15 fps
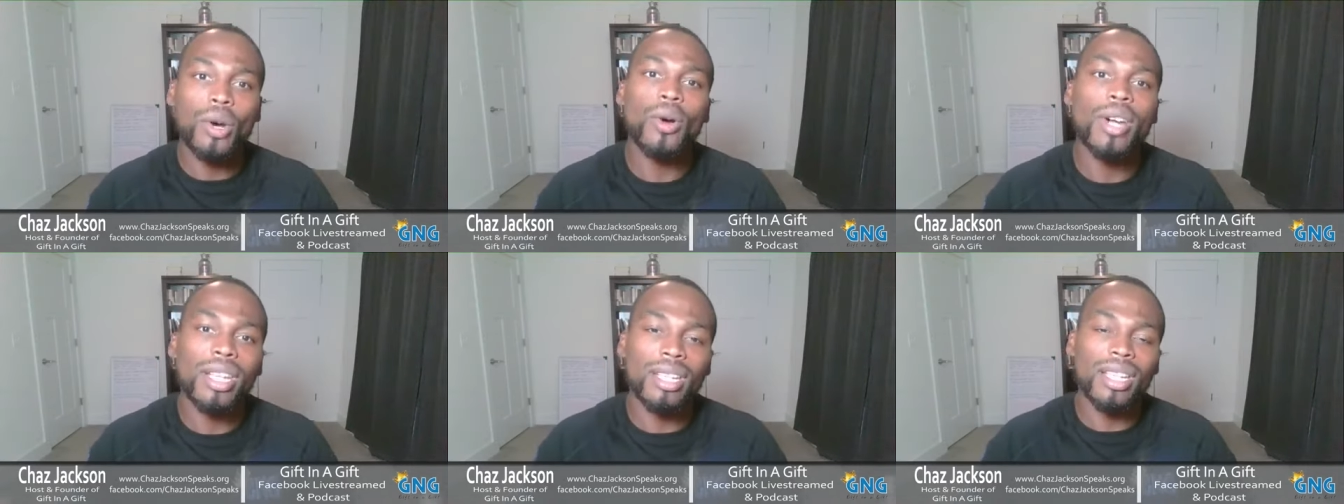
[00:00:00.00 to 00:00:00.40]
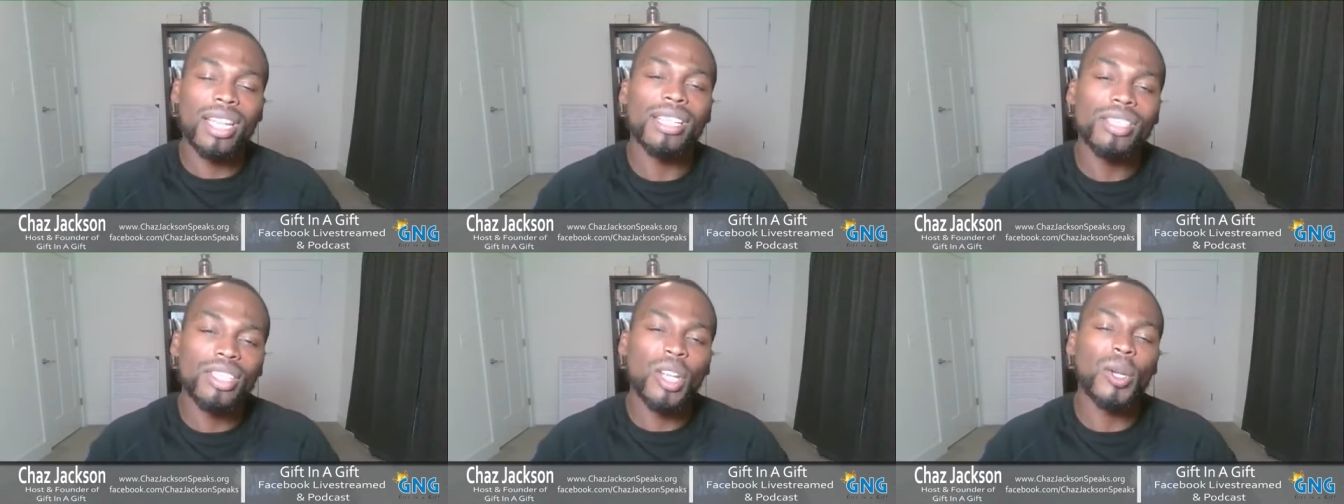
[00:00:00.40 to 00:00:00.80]
Go ahead and
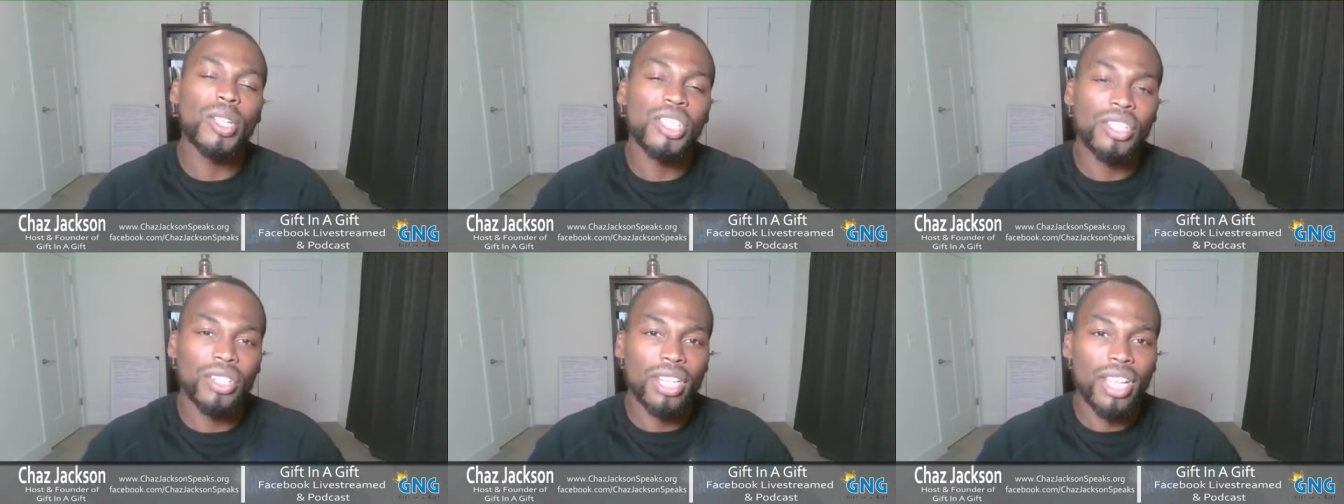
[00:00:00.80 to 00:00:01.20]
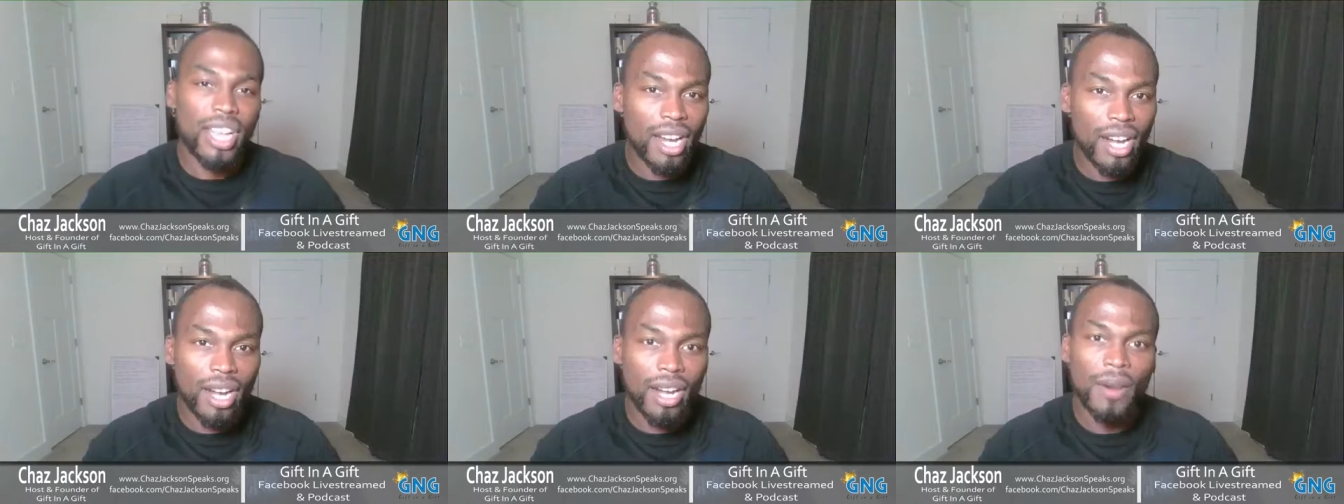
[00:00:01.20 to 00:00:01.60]
let us know that you're
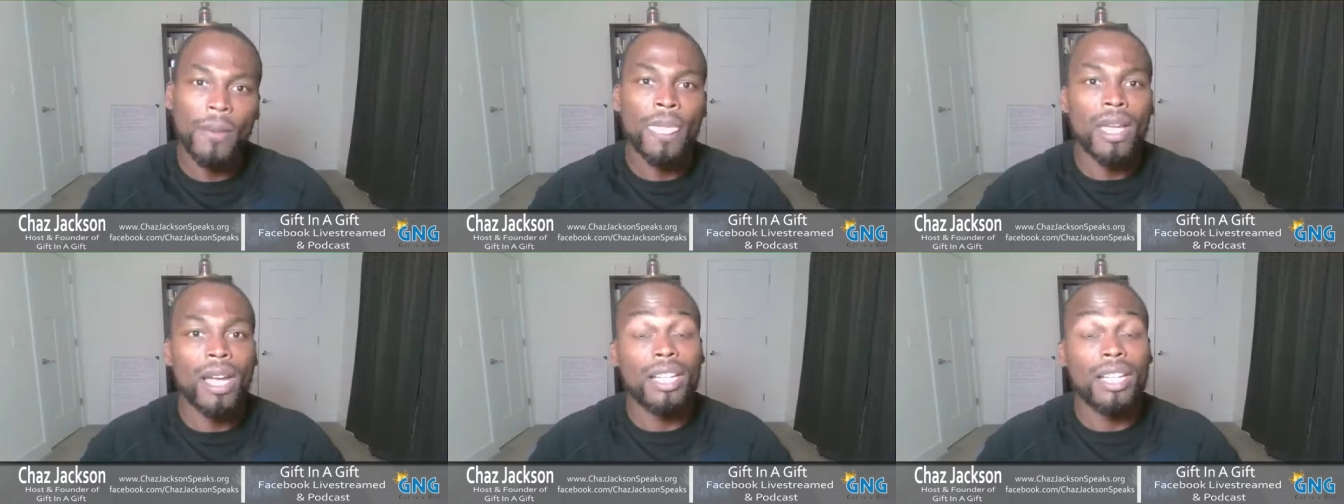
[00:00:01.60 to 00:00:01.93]
there.